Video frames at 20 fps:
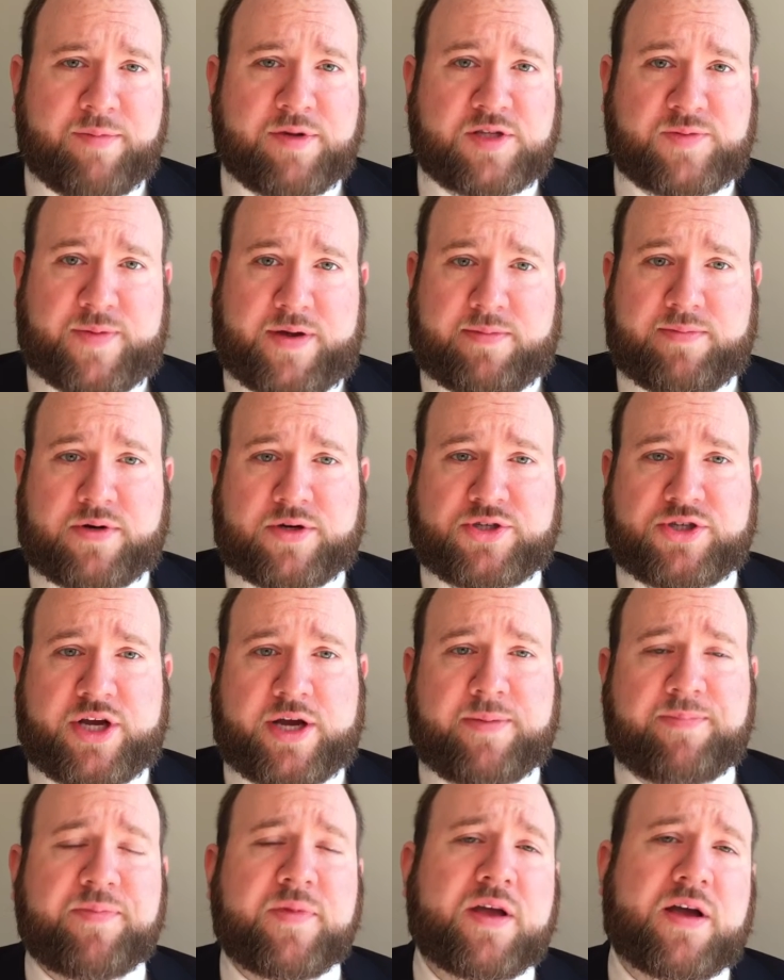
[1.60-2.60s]
name is Ben
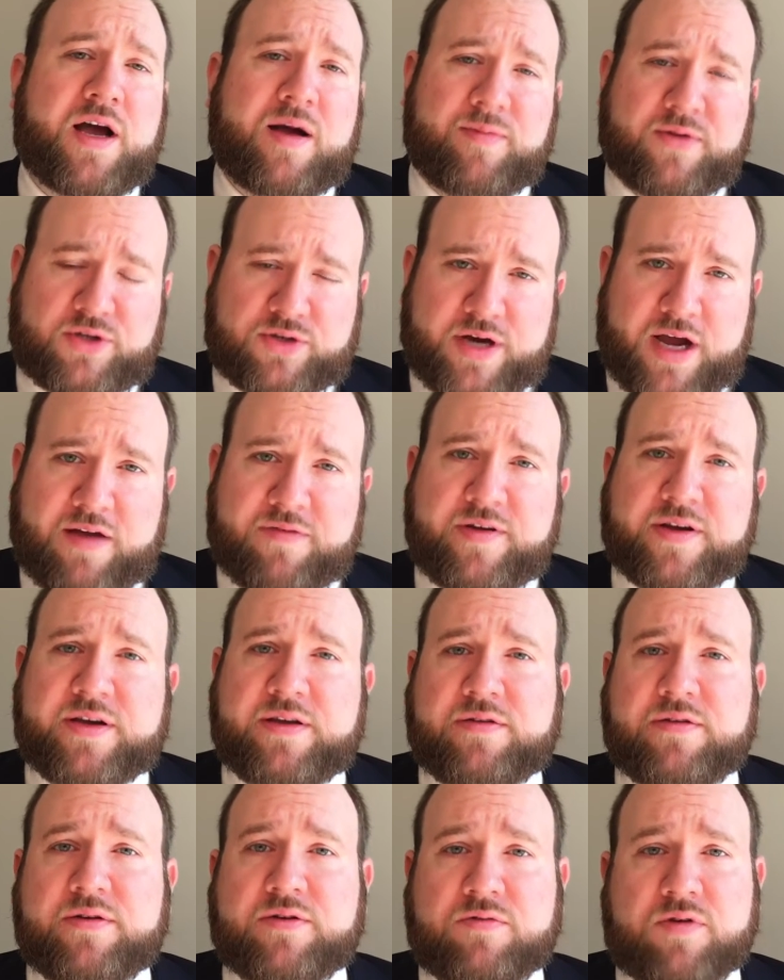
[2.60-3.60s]
Burchett. I'm a traffic
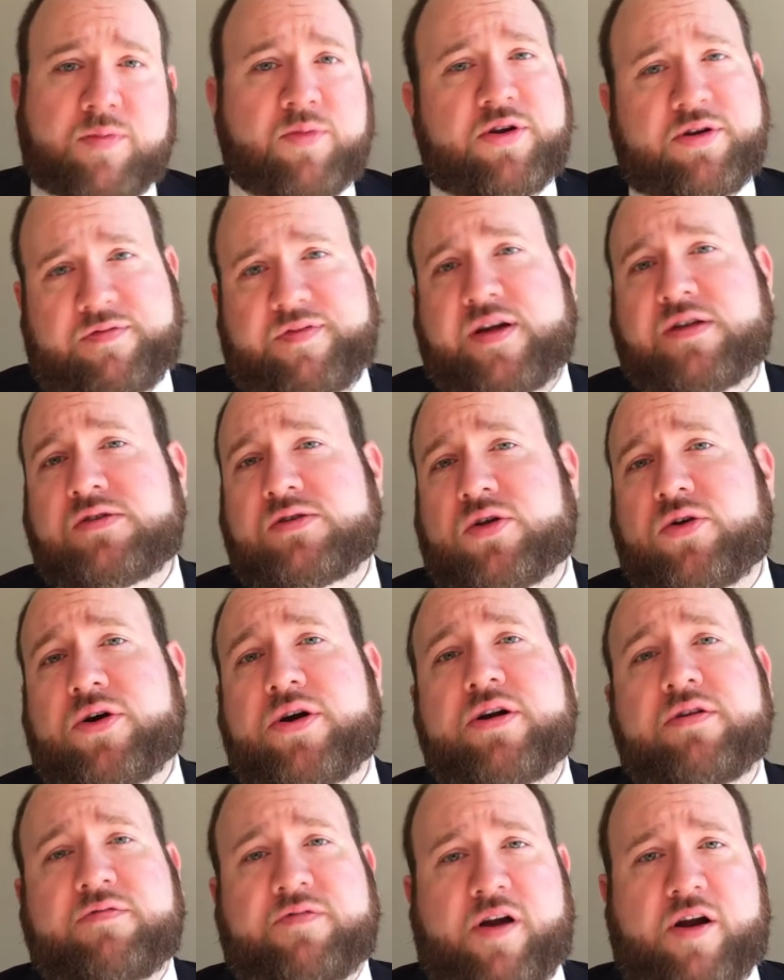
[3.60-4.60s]
and criminal defense
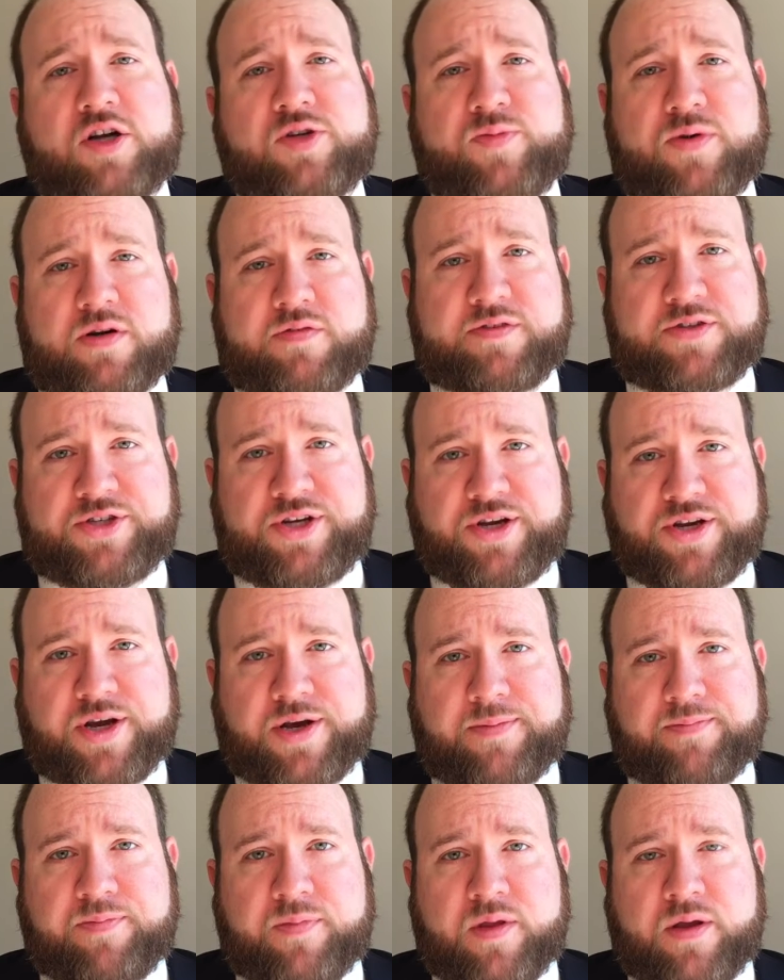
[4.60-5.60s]
lawyer in Fredericksburg,
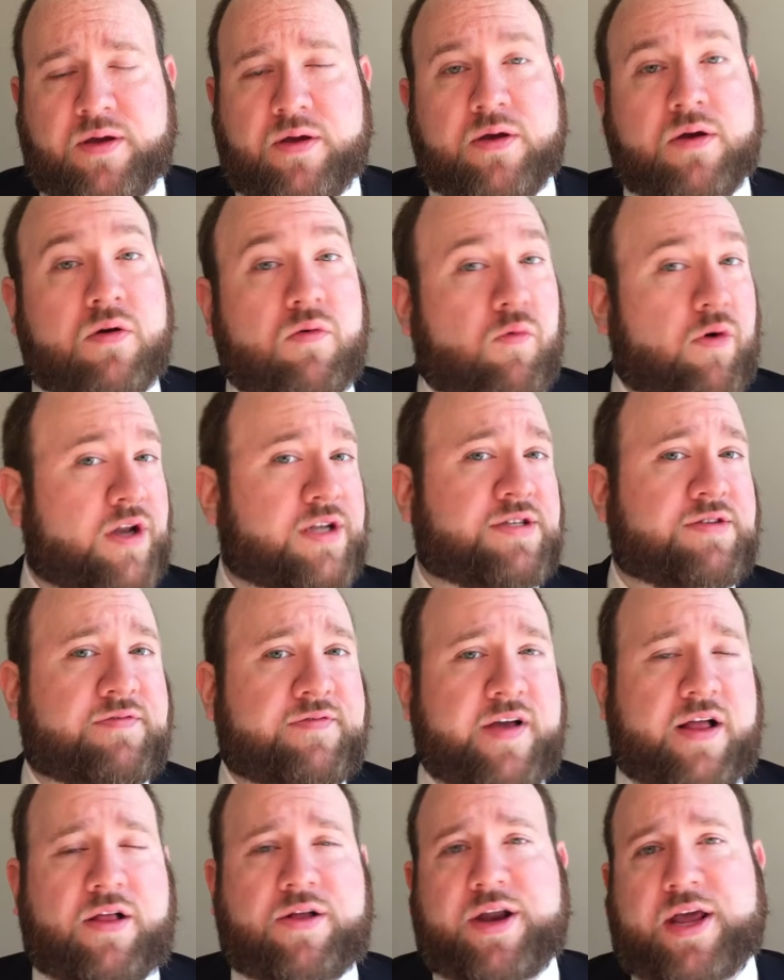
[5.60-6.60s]
Virginia. What is a
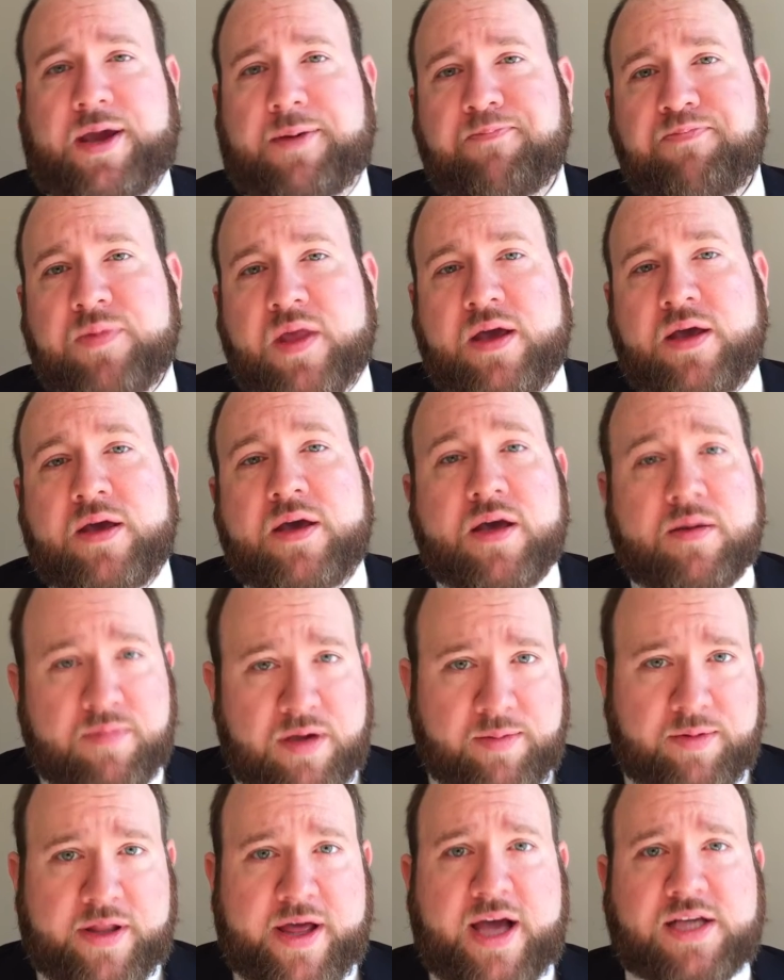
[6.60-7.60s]
felony?
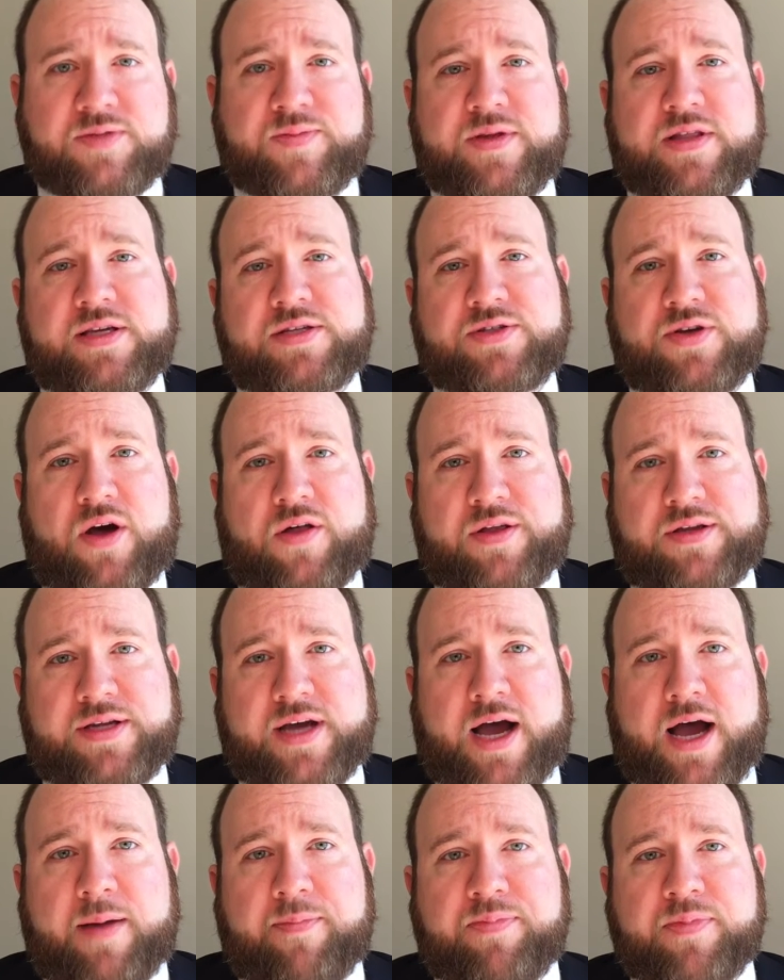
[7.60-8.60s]
People ask me this all the
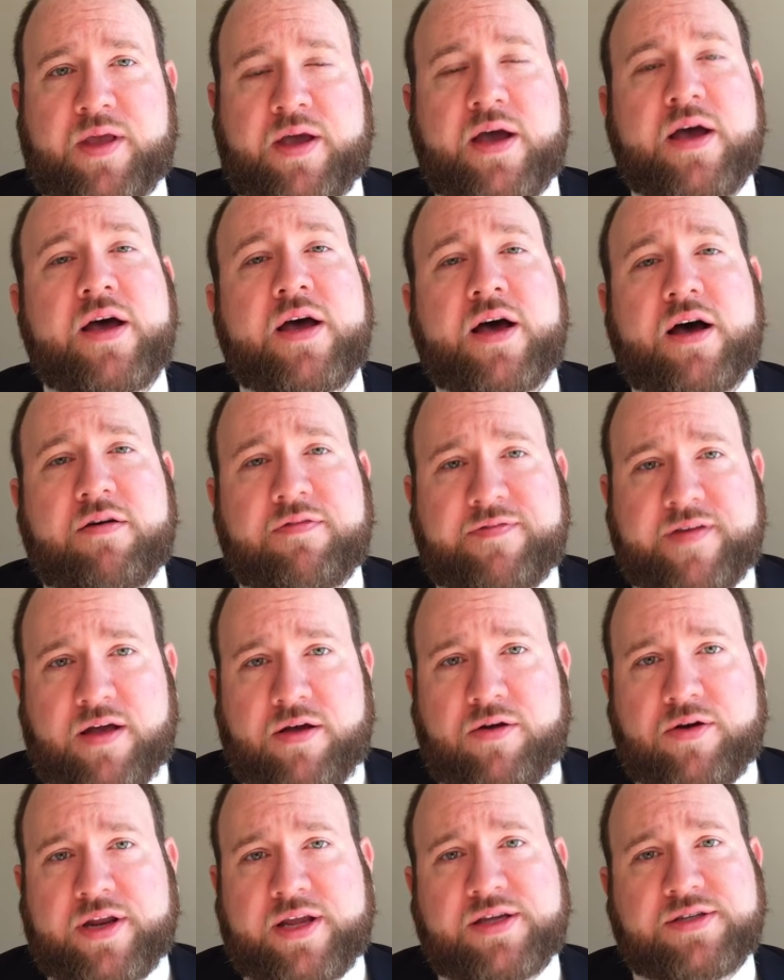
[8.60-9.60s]
time. A
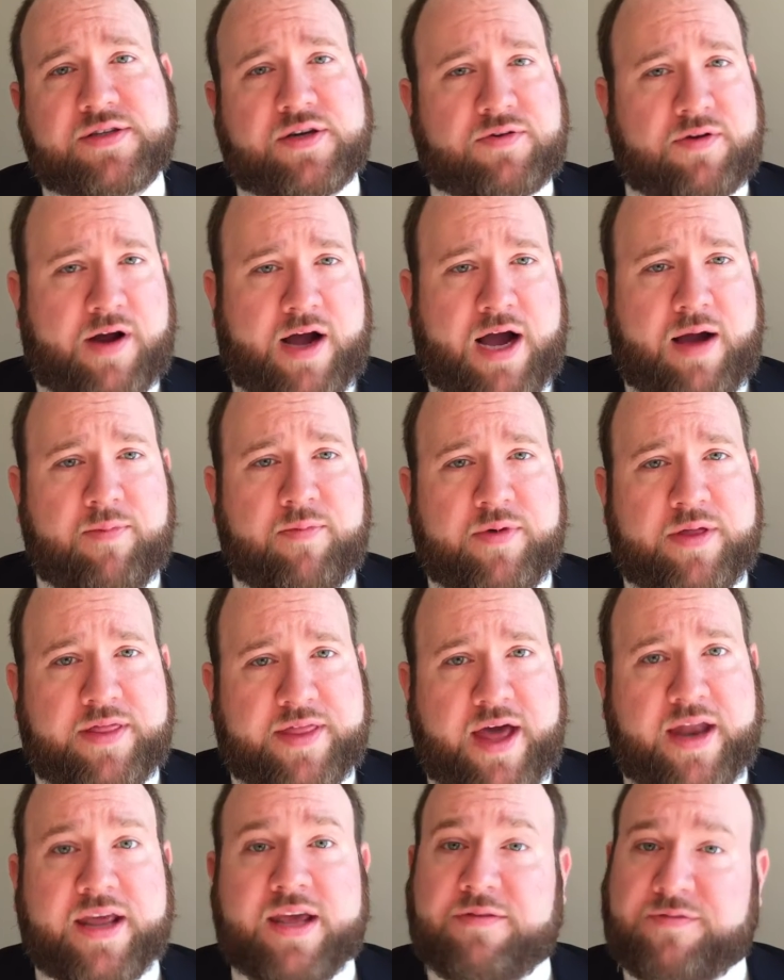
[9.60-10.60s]
felony is a crime
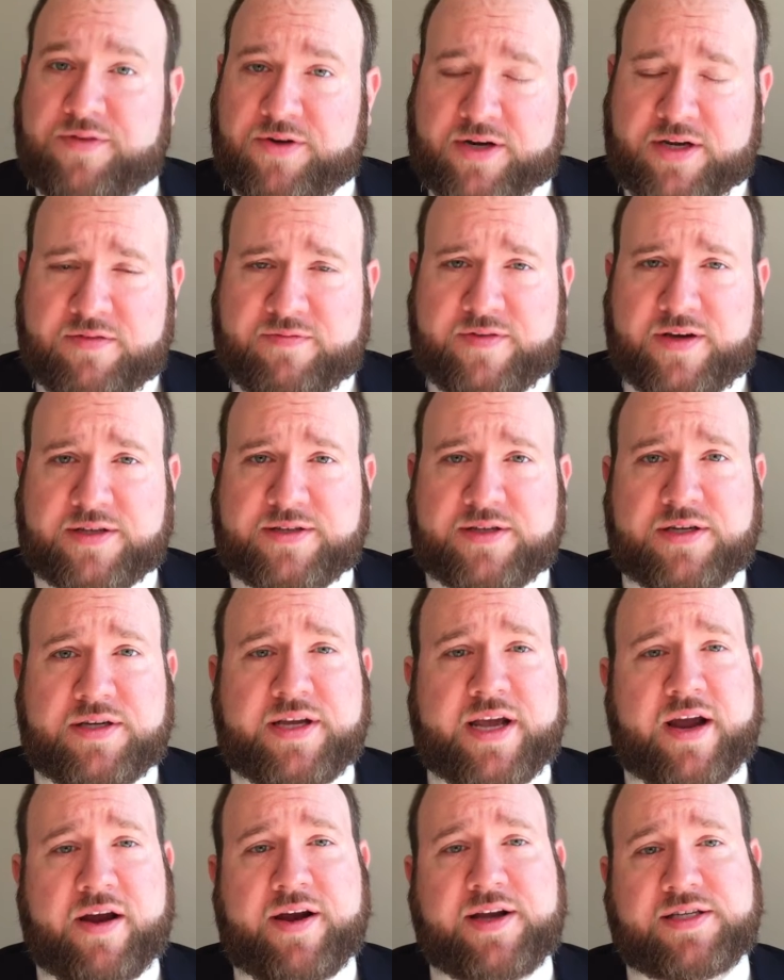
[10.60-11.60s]
that, if you're
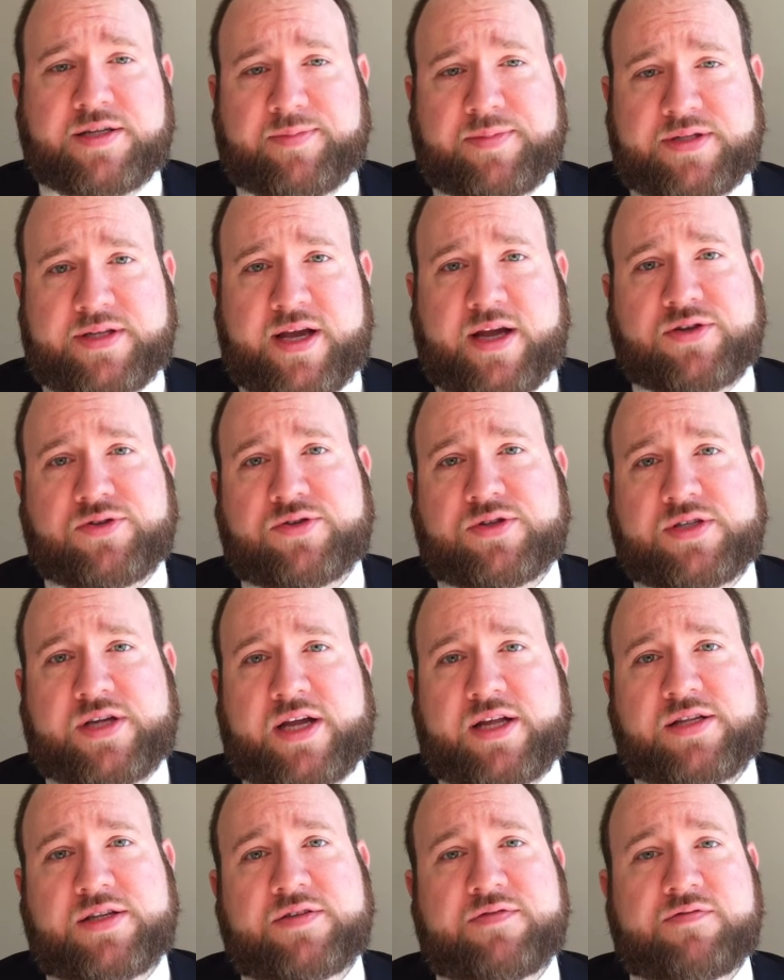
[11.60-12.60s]
convicted, carries a potential
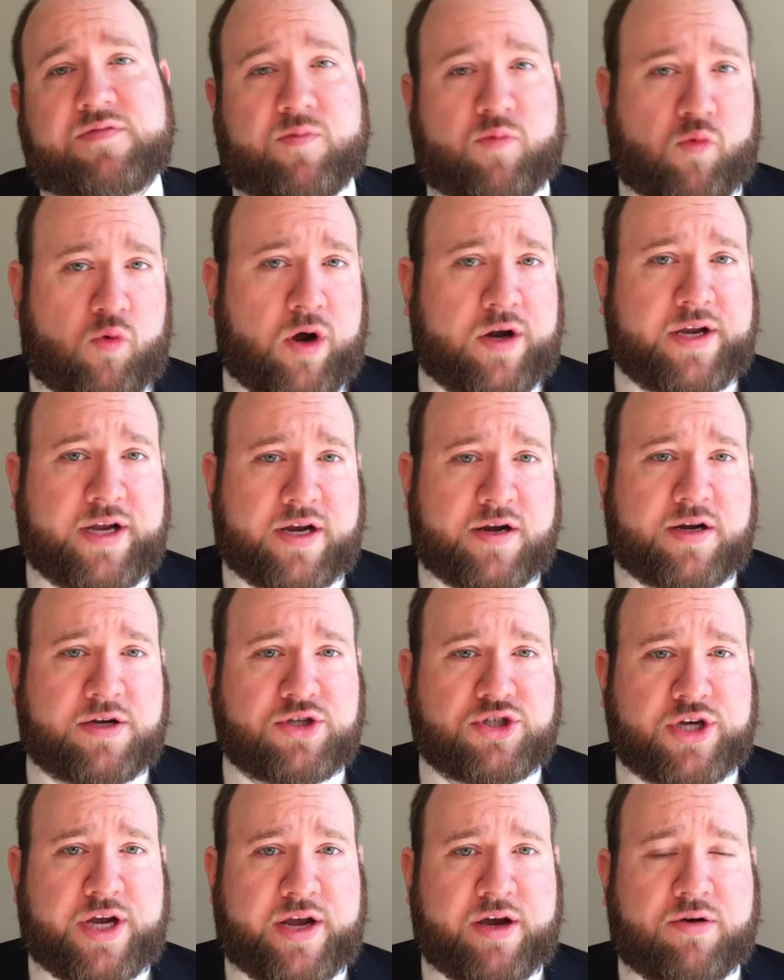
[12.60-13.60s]
sentence from 1 year in
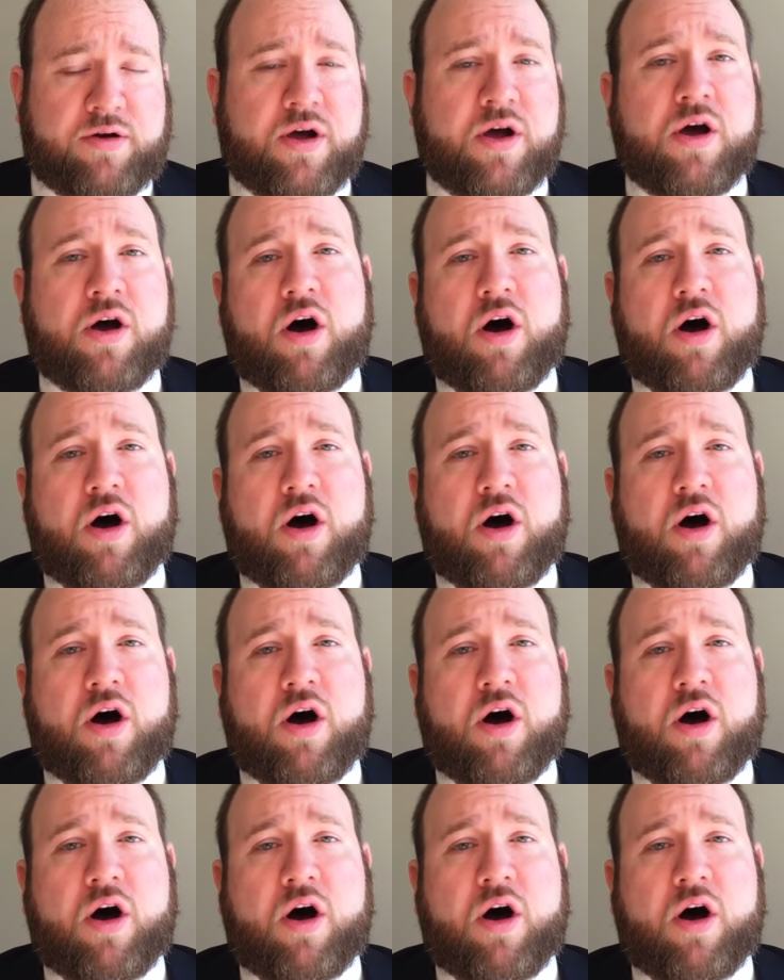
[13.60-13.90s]
jail